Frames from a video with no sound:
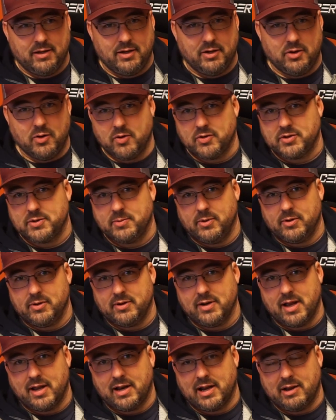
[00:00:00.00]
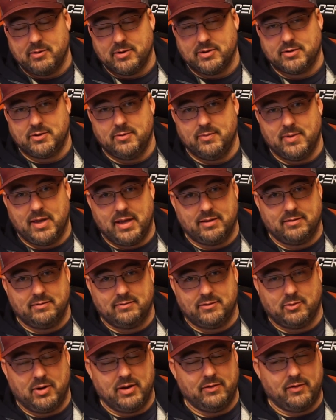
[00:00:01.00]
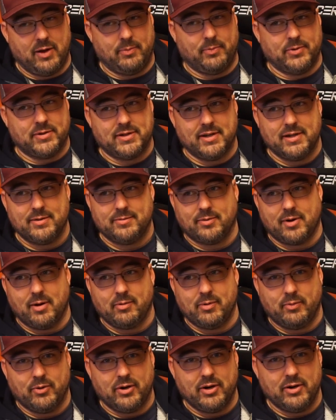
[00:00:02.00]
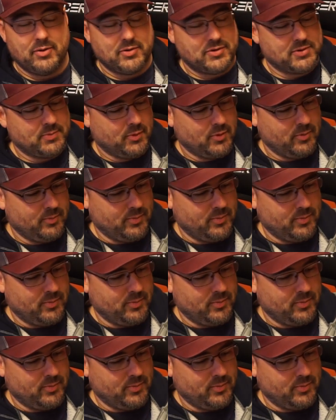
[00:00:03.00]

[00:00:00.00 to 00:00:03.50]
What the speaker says: noticeable or not. I would assume that 25% probably pretty noticeable,